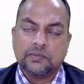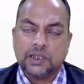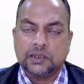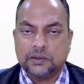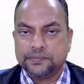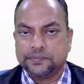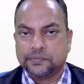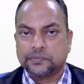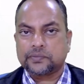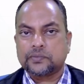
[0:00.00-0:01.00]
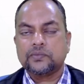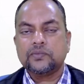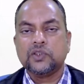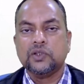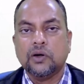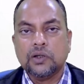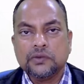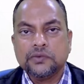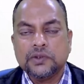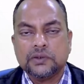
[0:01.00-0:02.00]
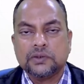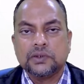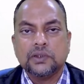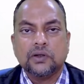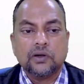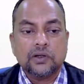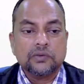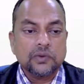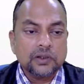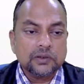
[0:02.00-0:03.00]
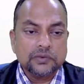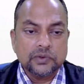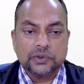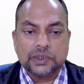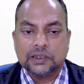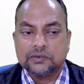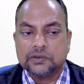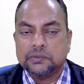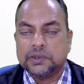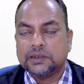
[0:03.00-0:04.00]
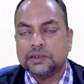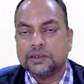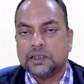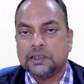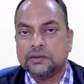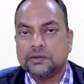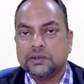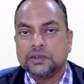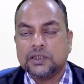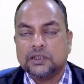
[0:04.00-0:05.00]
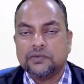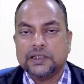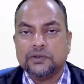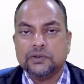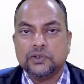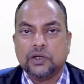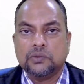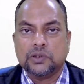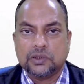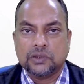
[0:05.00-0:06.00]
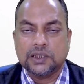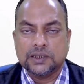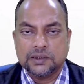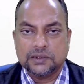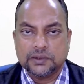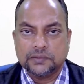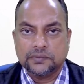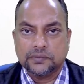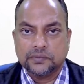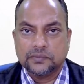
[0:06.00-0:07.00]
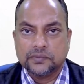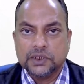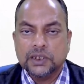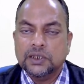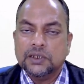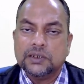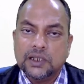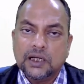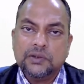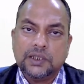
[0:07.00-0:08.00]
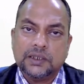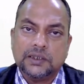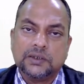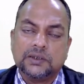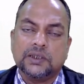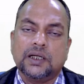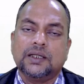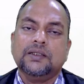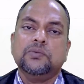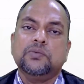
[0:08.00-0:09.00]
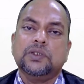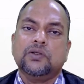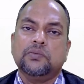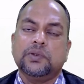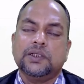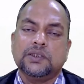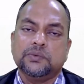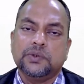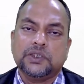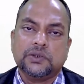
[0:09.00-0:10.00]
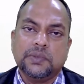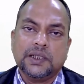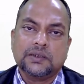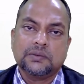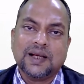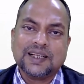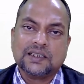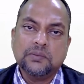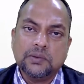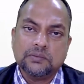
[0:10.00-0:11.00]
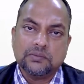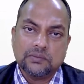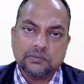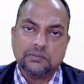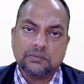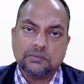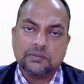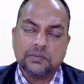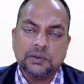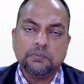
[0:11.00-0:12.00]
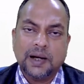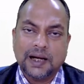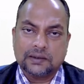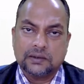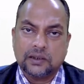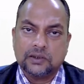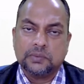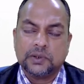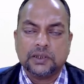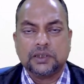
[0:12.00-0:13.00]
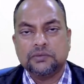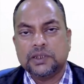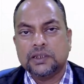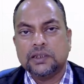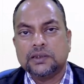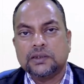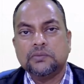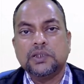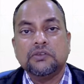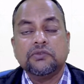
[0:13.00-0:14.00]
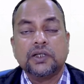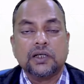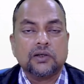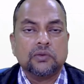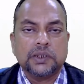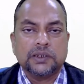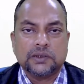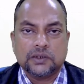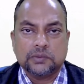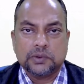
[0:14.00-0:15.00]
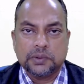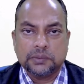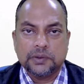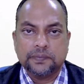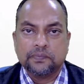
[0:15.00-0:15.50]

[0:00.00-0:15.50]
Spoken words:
But all of those kind of competences are confined to job or the organization. Nowadays, another one competency which makes maximum impact on the productivity is the behavioral competences of the people.